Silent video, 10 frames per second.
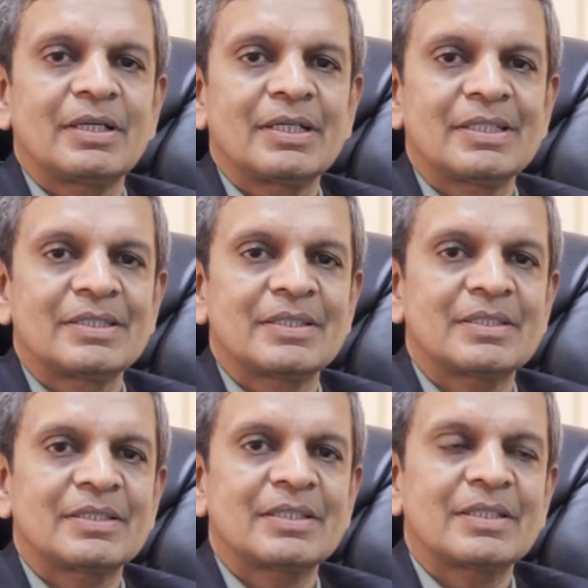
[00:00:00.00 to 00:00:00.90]

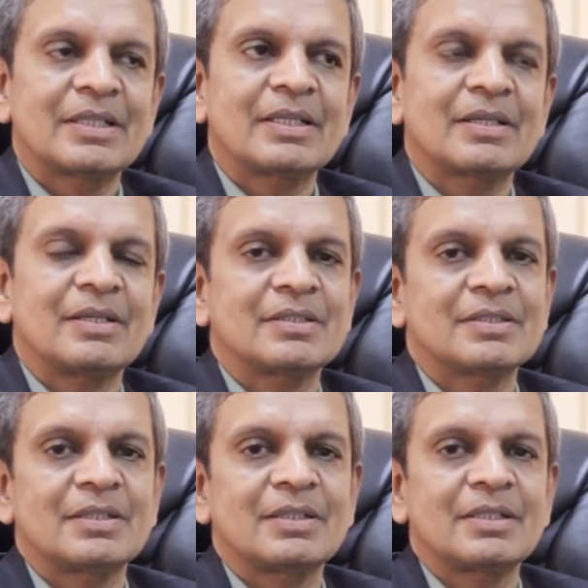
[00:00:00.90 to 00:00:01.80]
reasons can
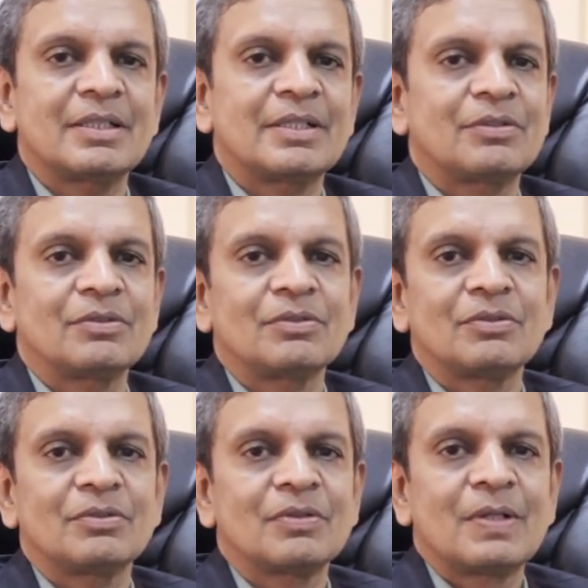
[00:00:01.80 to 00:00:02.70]
lead
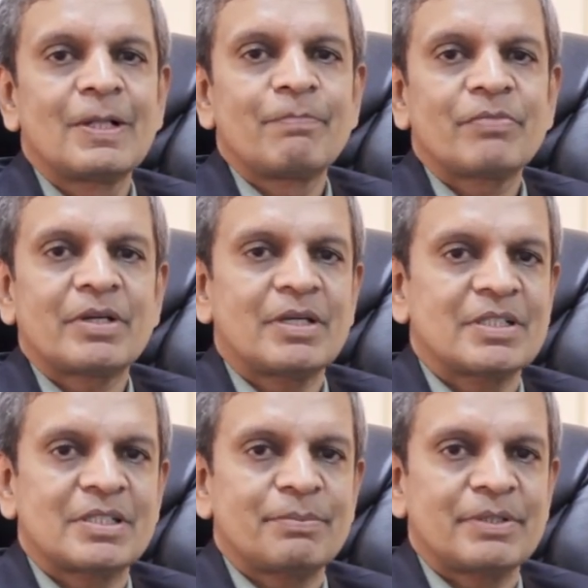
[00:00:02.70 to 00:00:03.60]
to
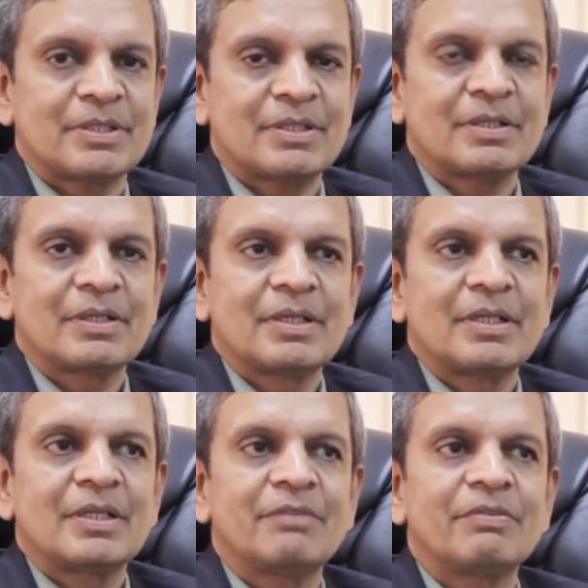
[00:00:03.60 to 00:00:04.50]
constipation.
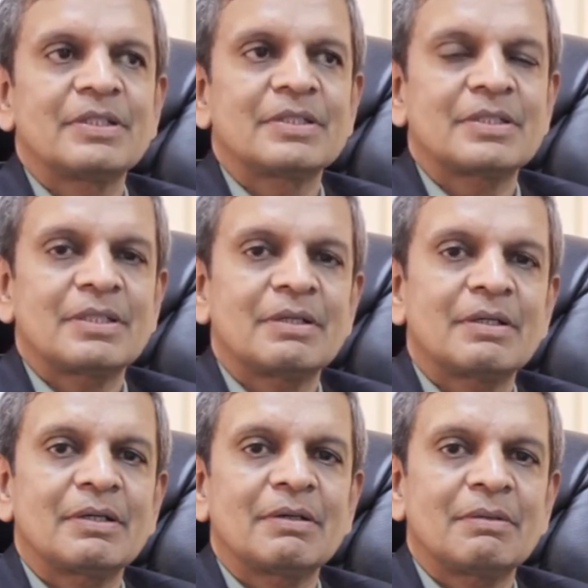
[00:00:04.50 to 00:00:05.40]
If it is
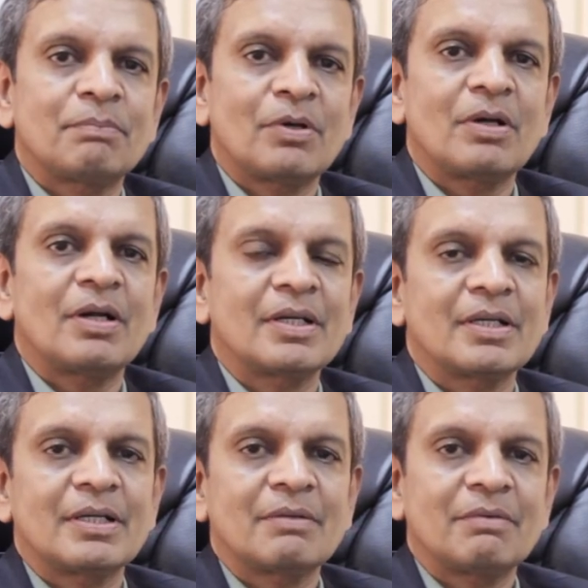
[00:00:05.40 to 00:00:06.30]

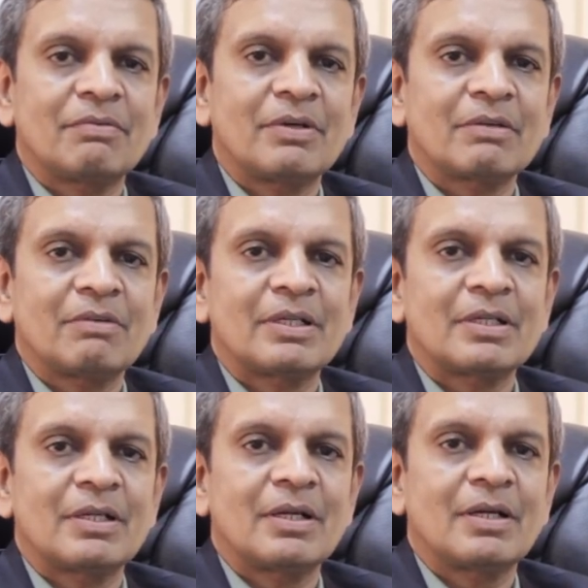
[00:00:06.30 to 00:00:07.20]
prolonged for quite
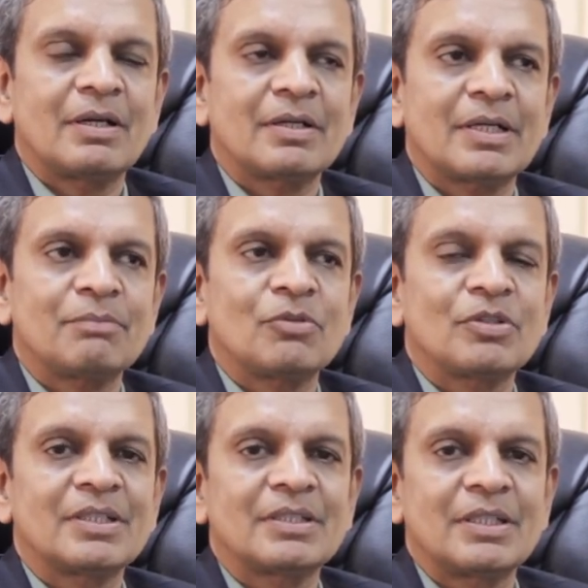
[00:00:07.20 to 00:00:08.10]
a long time, more
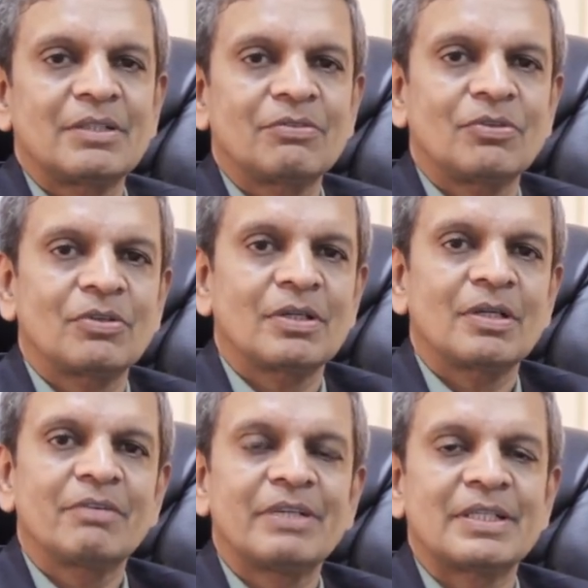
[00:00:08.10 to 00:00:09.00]
than 3 to 4
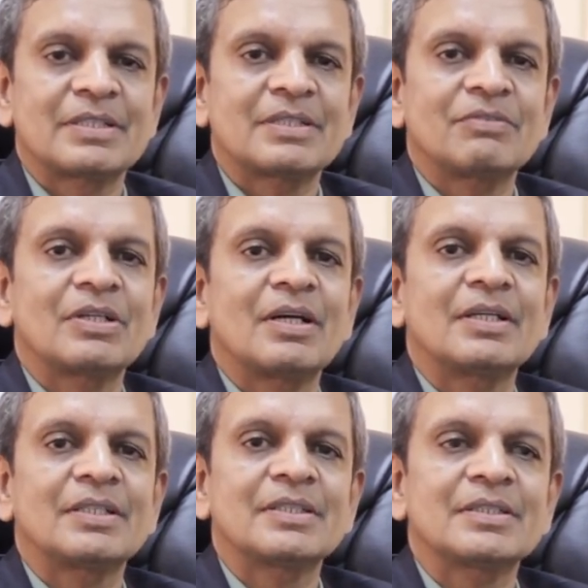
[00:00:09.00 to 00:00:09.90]
weeks, we call
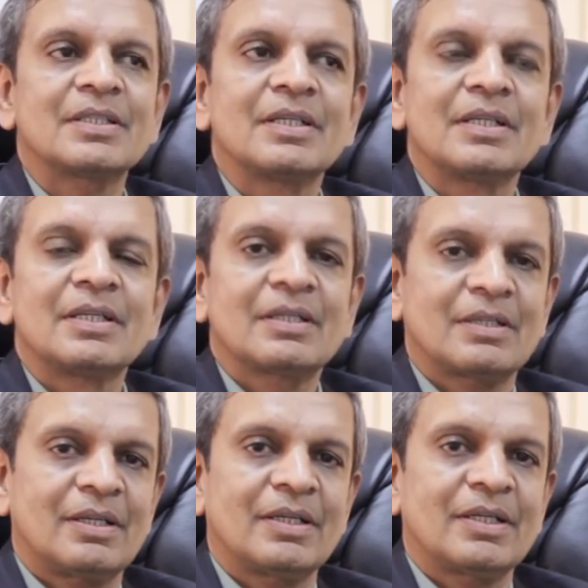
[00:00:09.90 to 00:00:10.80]
it as
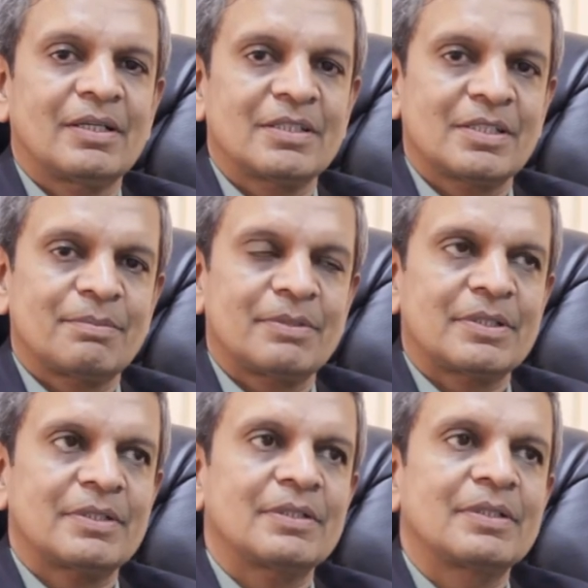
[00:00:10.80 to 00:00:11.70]
chronic
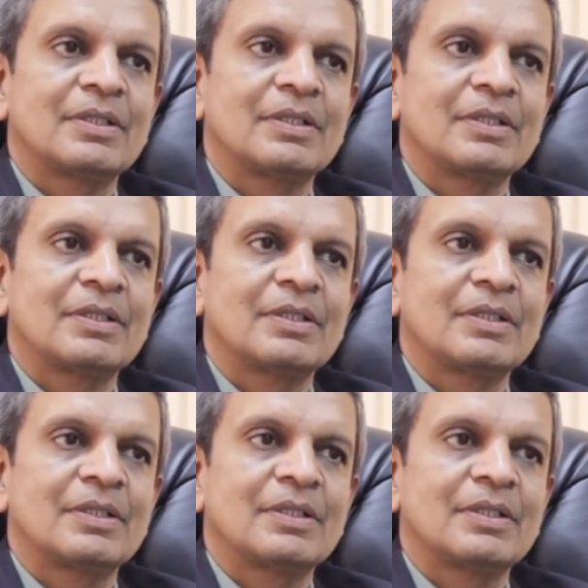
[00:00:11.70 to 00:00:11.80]
constipation.